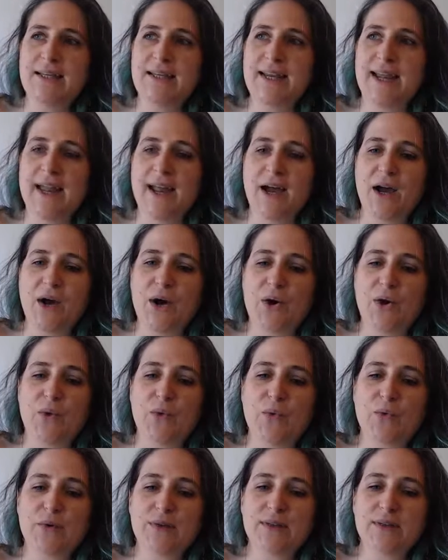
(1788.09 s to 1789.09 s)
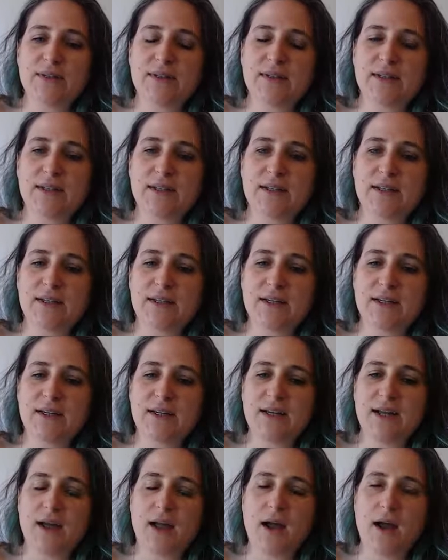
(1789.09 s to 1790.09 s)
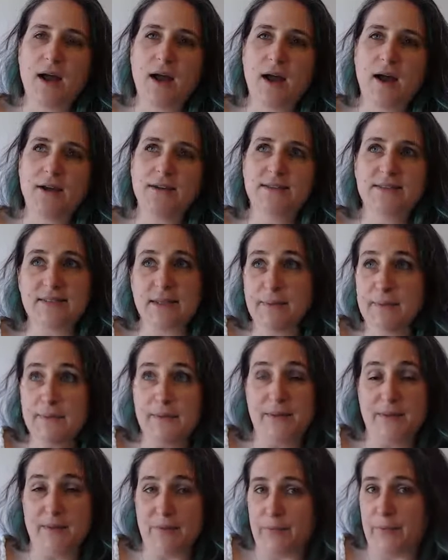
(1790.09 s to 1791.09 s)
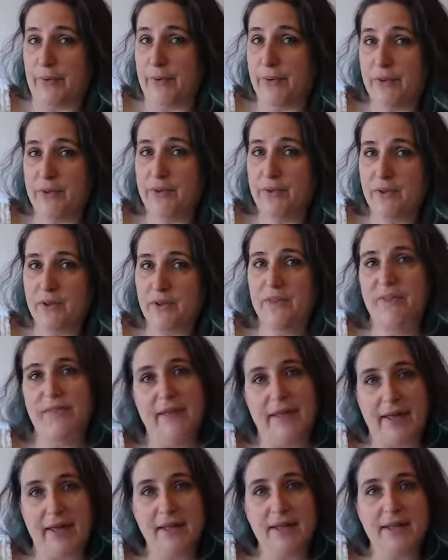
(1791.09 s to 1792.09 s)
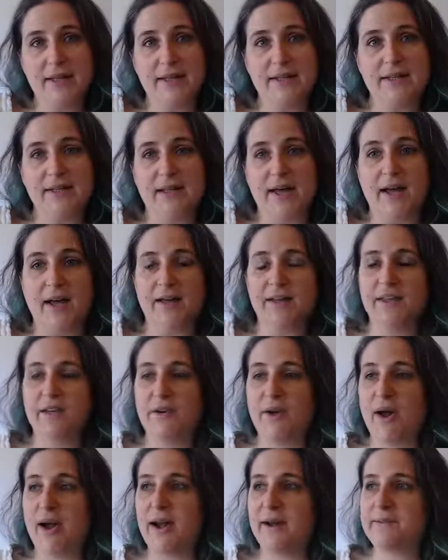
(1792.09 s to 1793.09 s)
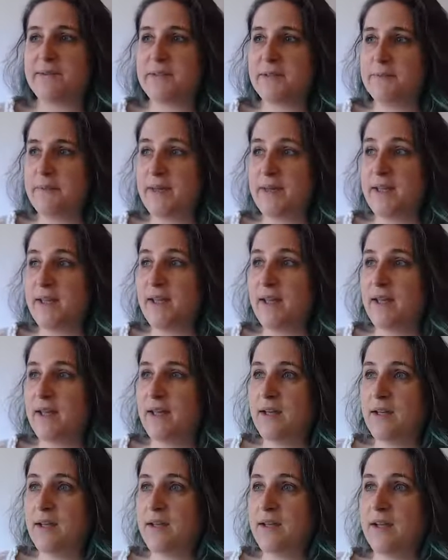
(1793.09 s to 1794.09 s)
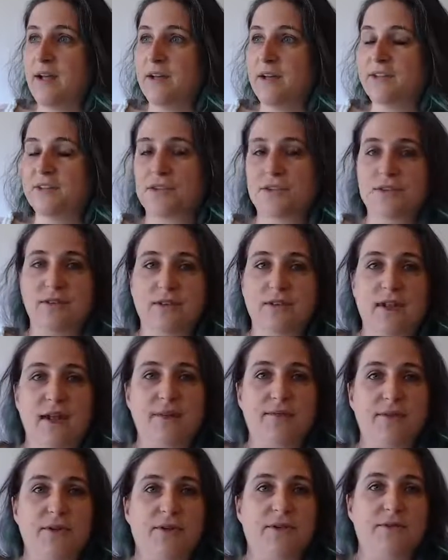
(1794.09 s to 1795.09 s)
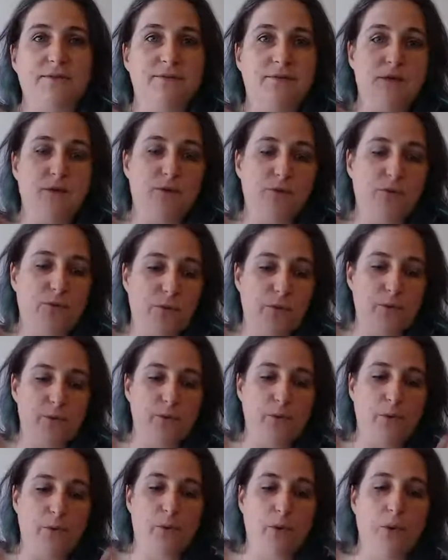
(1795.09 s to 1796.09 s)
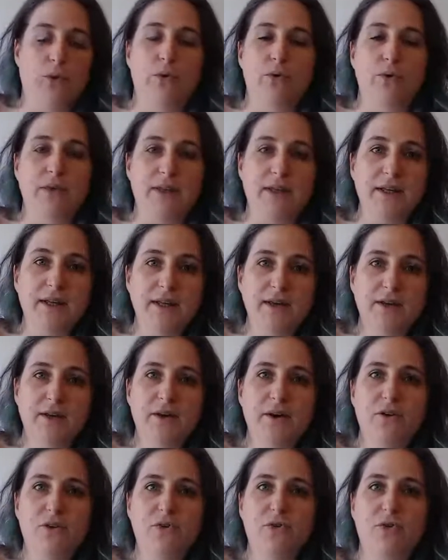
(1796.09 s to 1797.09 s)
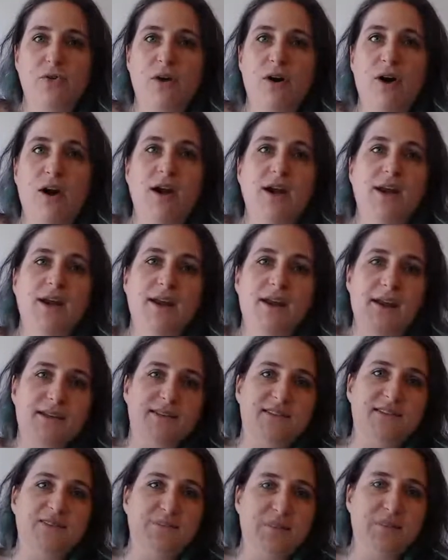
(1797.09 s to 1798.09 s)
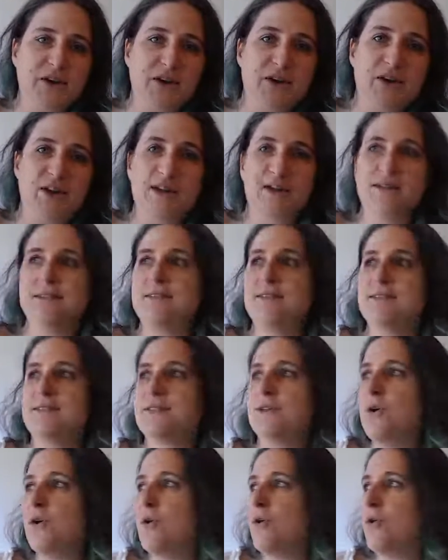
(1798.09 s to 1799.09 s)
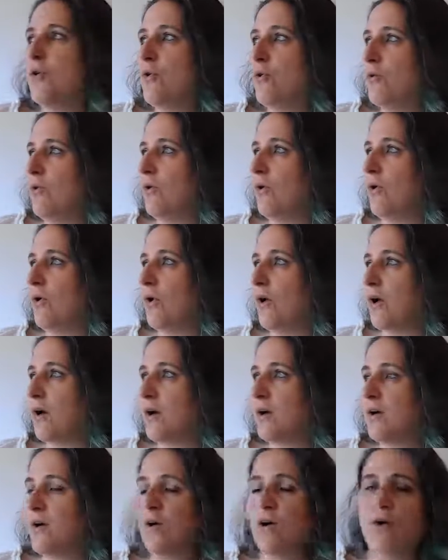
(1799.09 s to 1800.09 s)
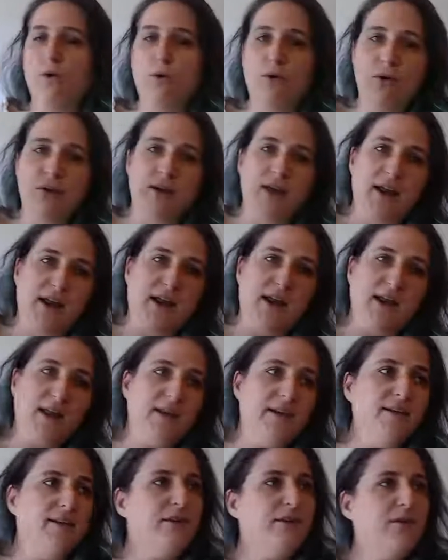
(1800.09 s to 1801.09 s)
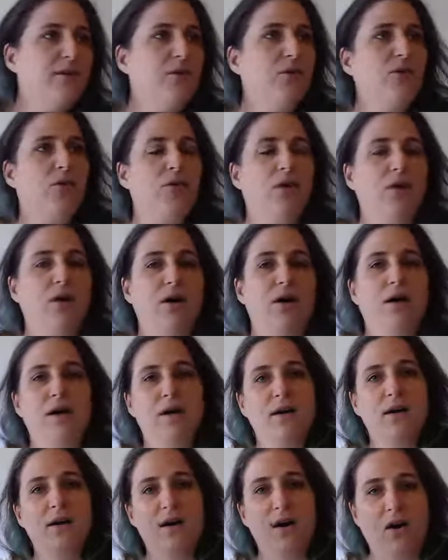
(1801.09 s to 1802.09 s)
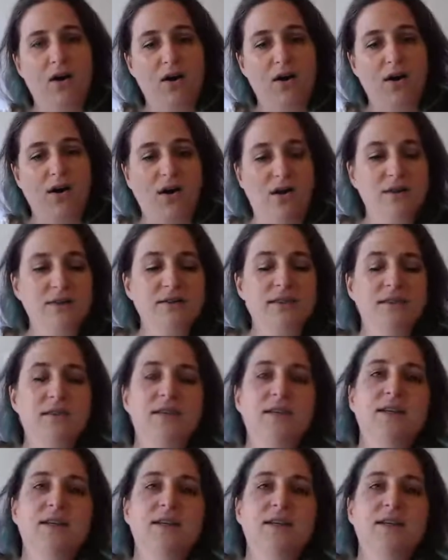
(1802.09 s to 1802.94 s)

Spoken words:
Now, some people think that you have to be a certain level of quote unquote holy or experienced or ordained or called